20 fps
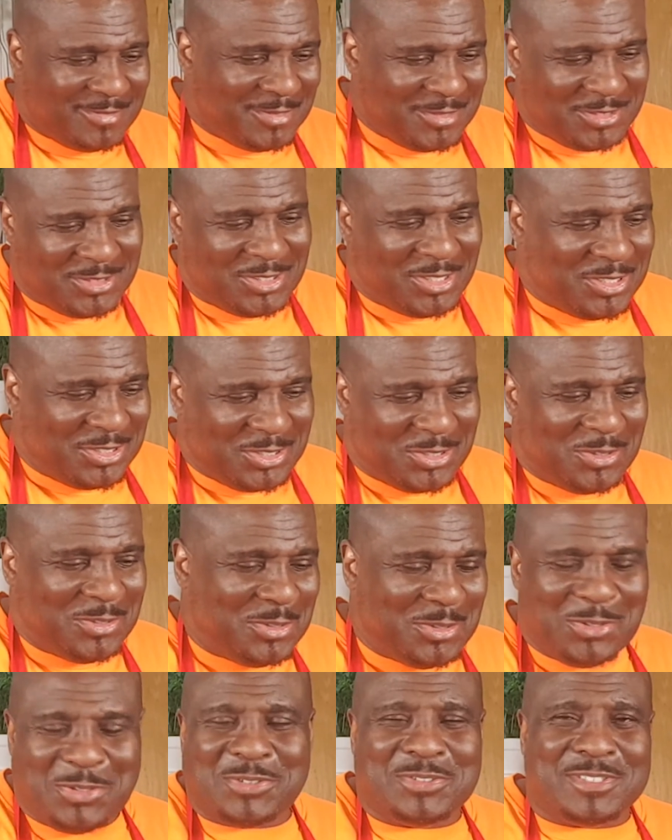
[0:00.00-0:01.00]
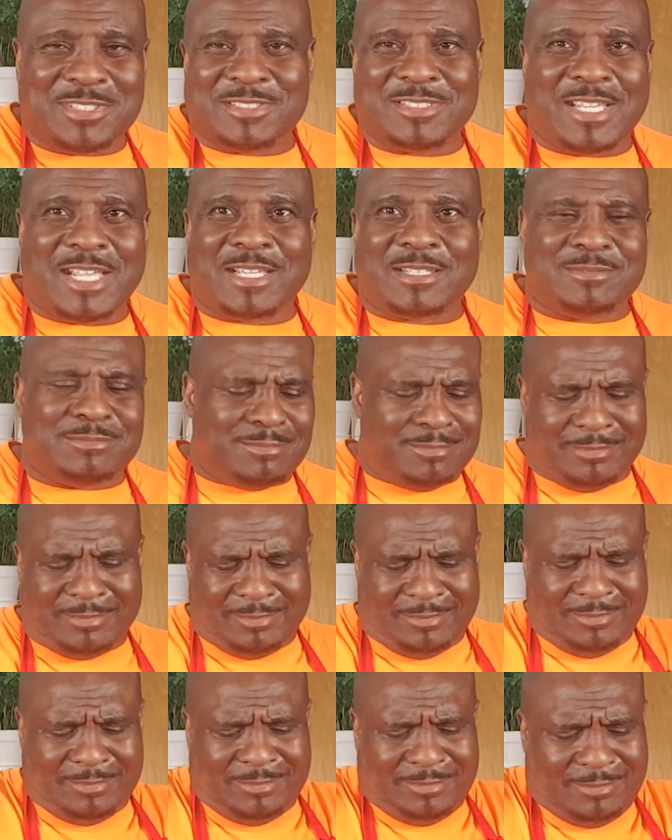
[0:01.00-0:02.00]
So that your noodles is like,
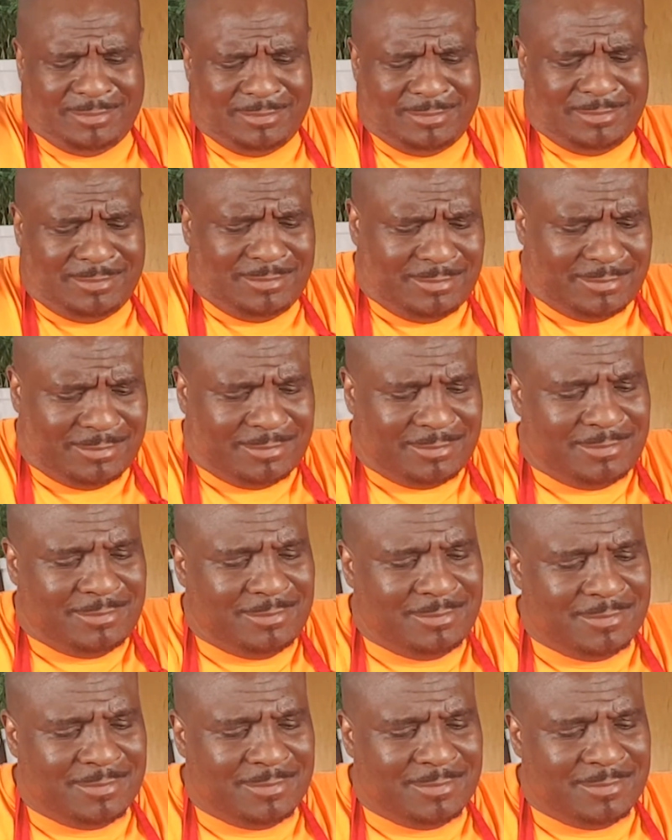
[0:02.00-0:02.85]
mmm, mmm,